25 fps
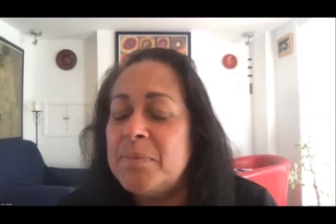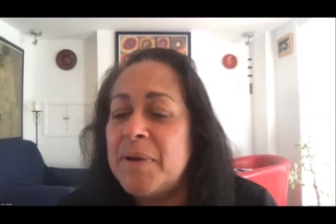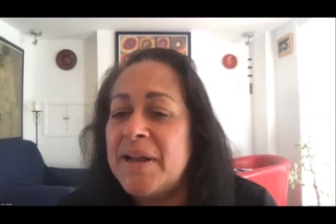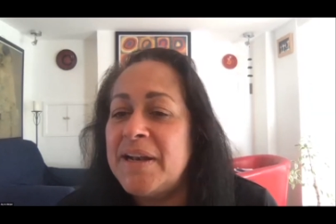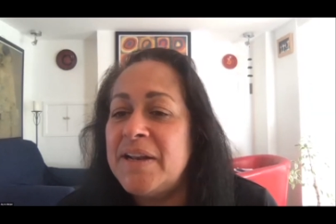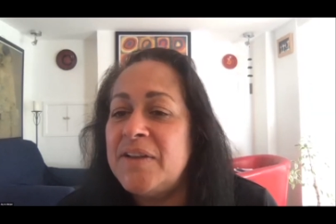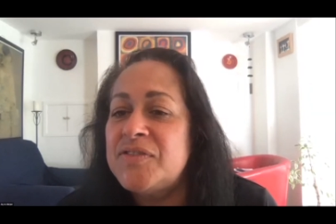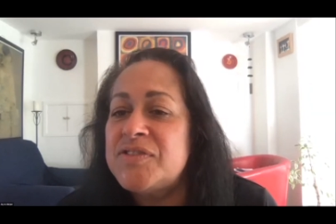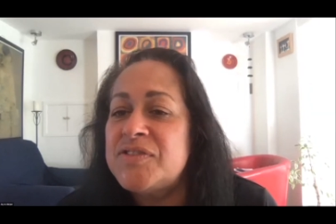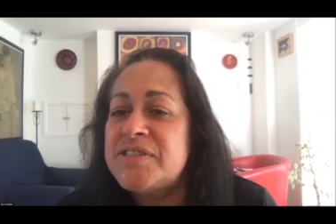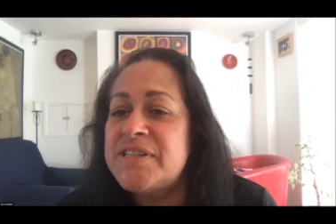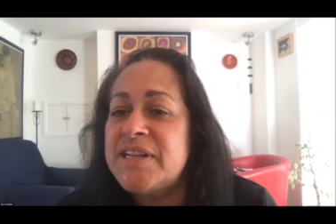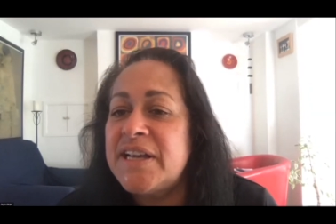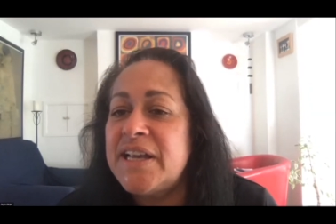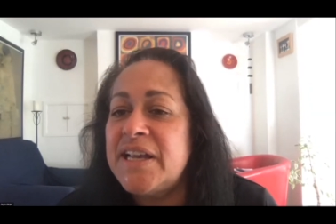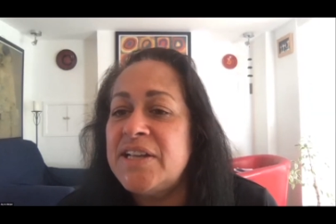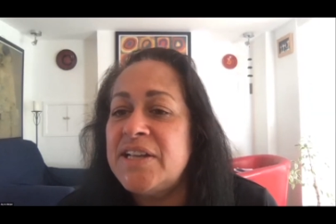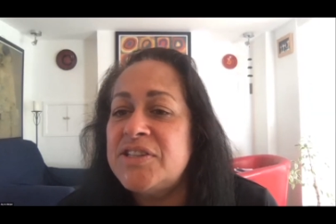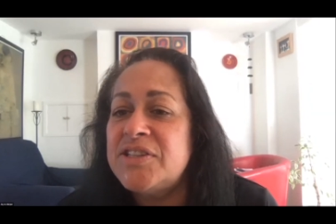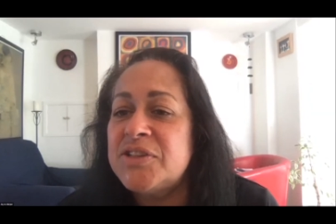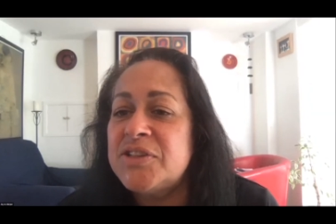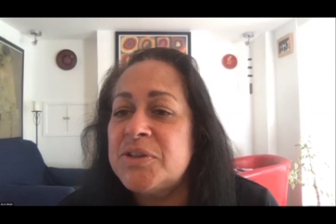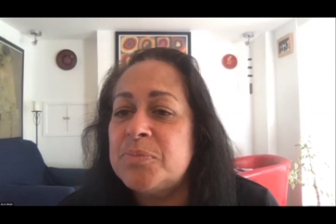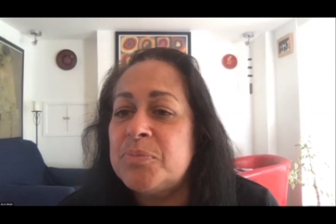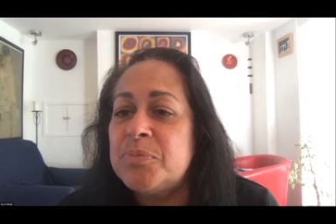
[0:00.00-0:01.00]
and if sticking
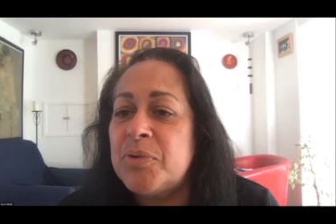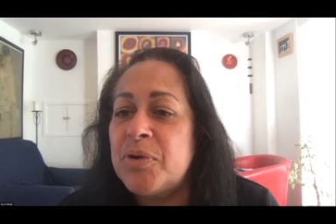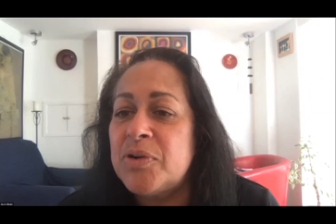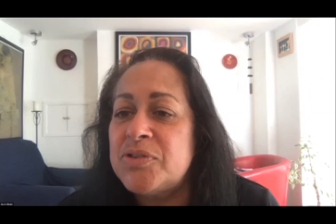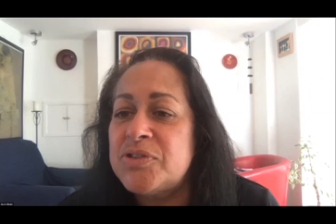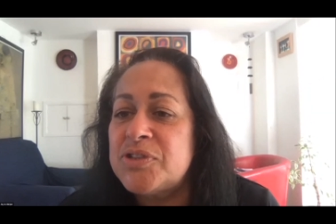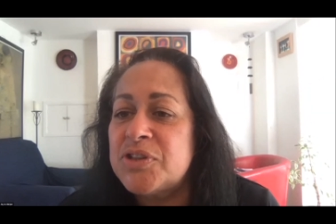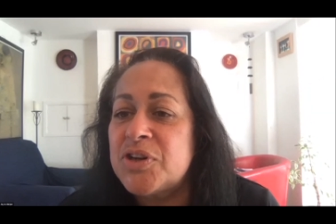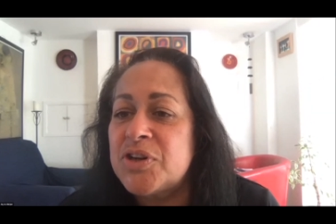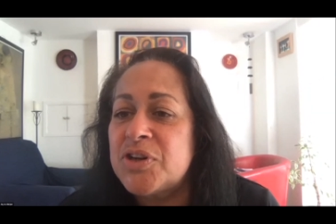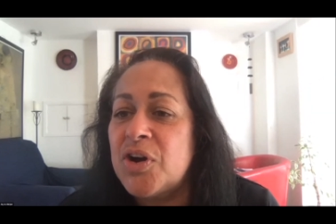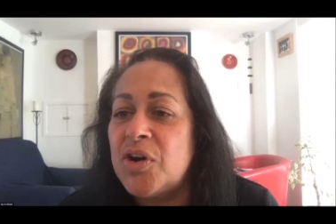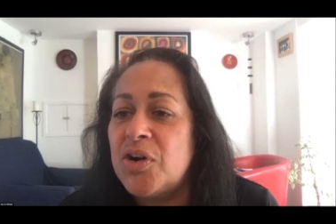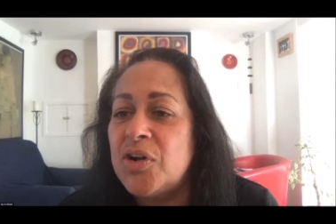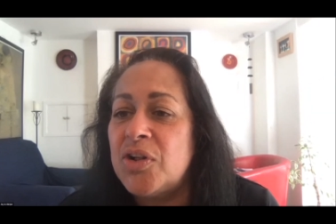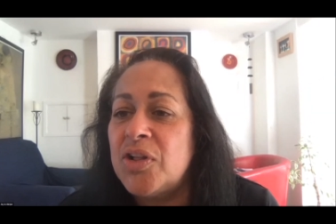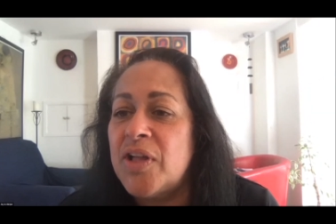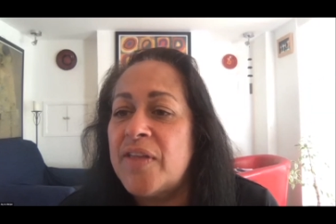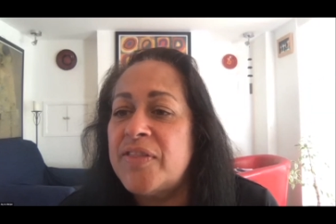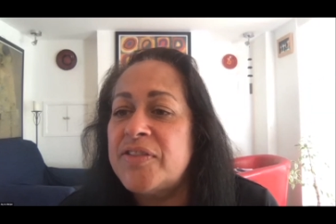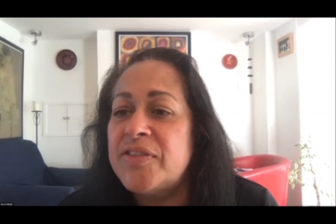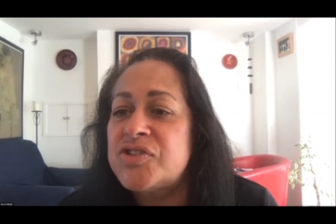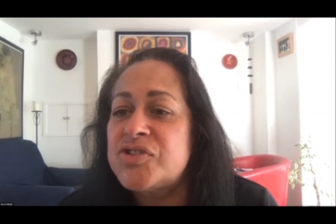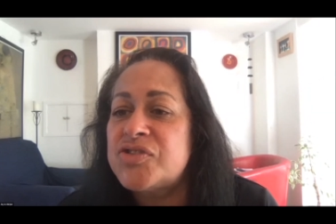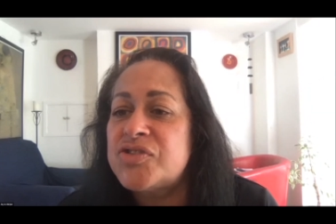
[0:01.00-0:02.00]
to the protocol
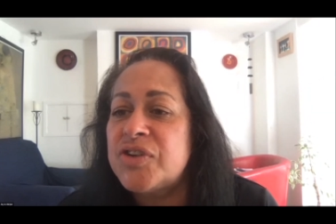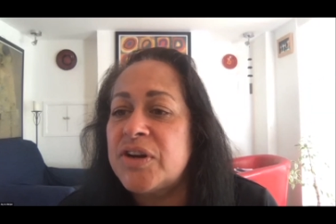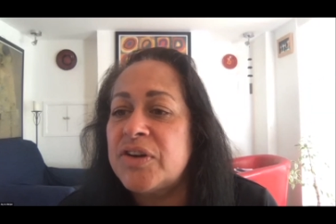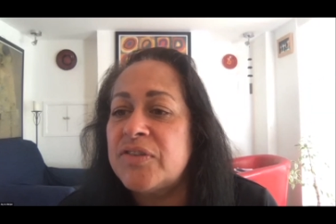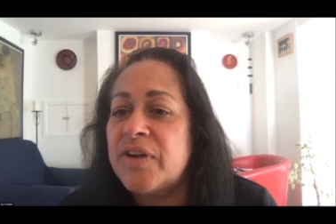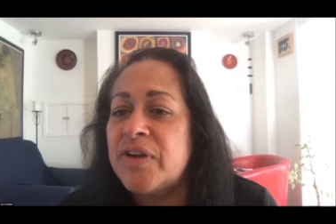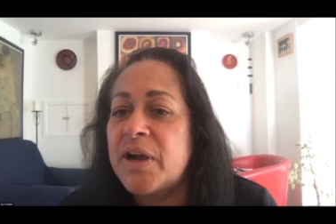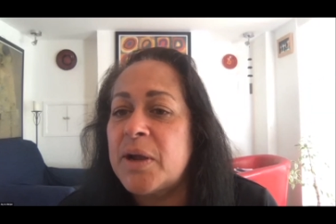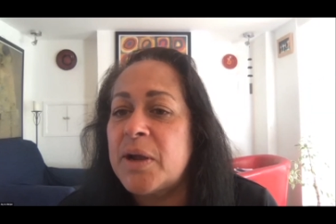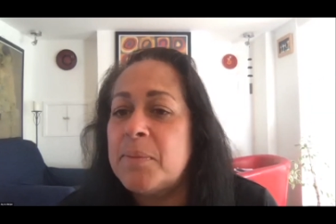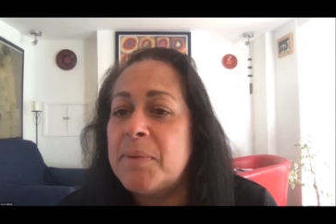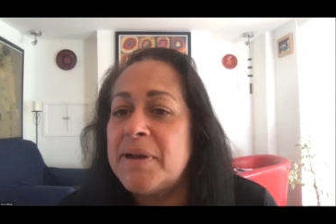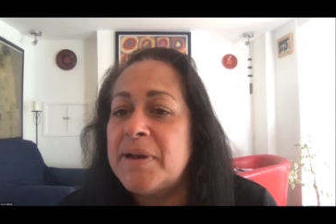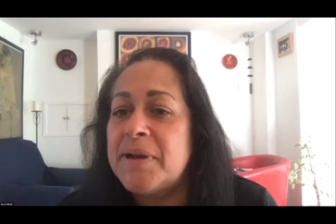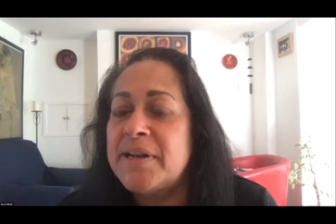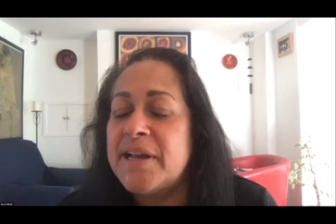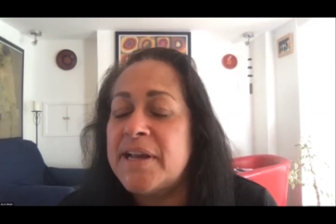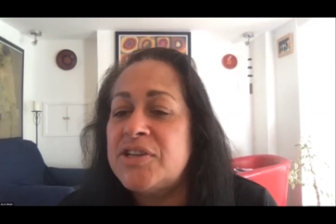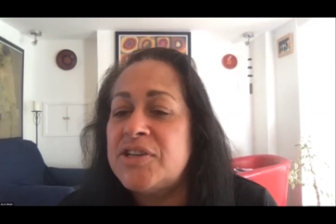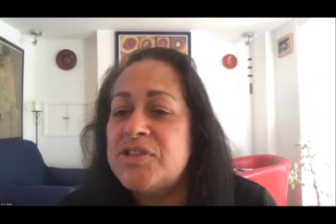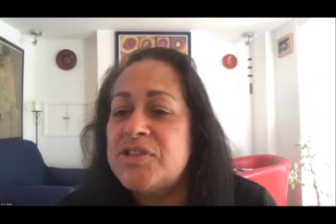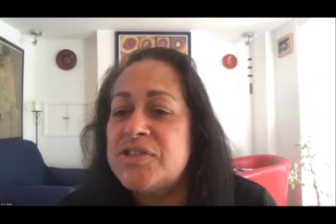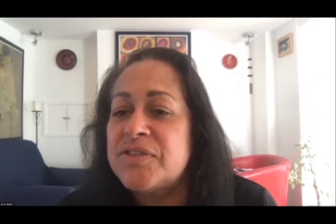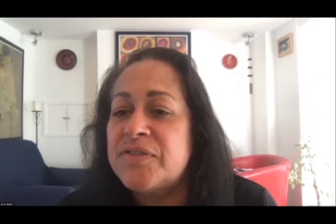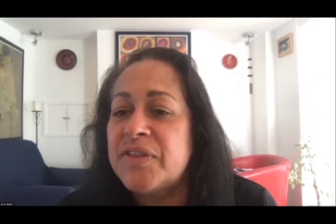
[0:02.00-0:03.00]
and the strict
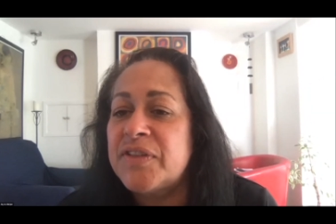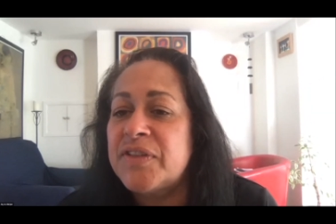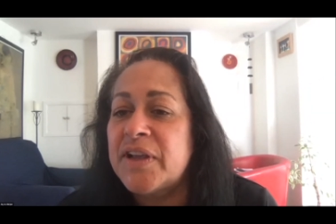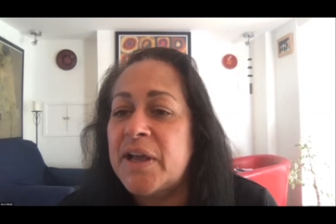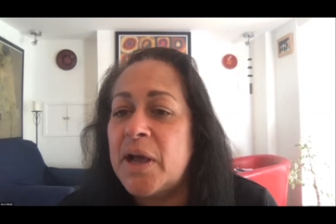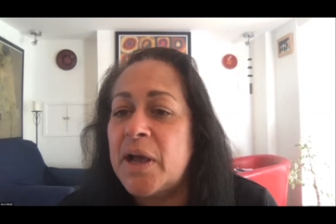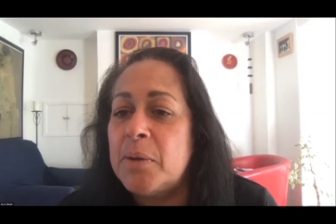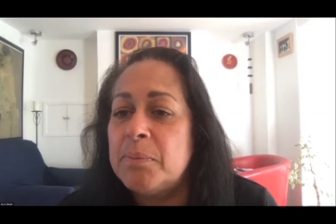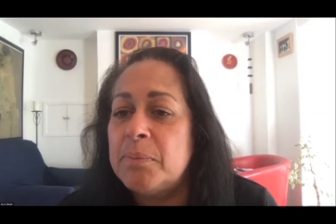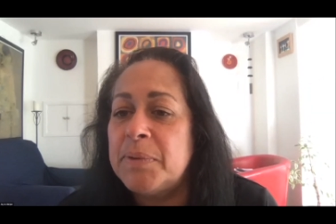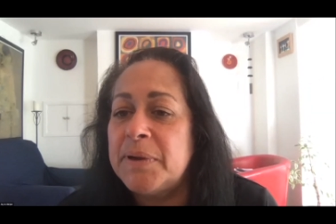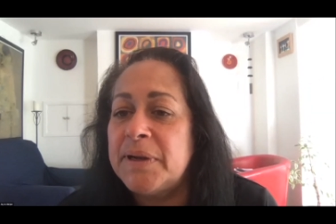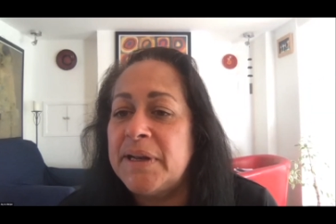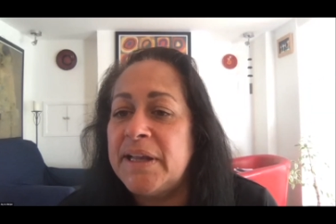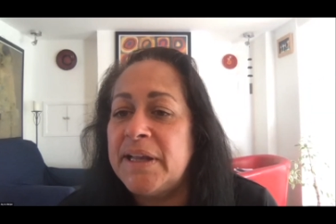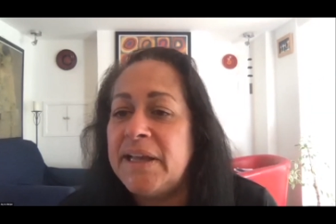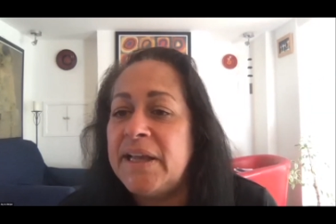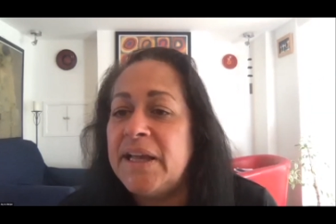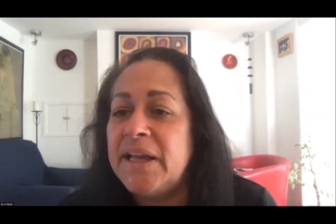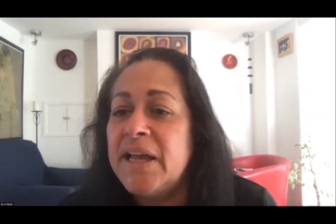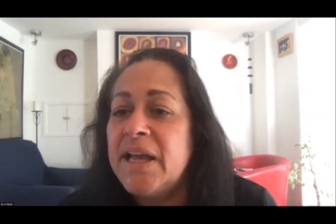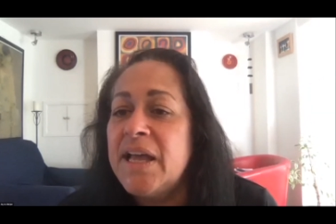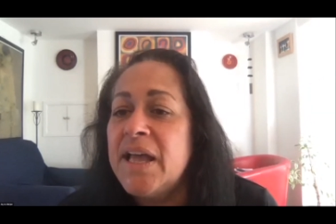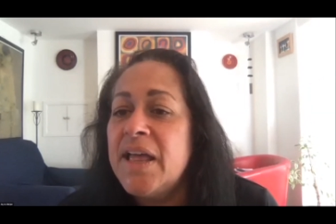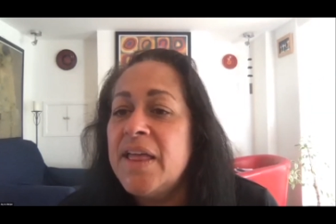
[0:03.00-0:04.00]
recommendations of the company,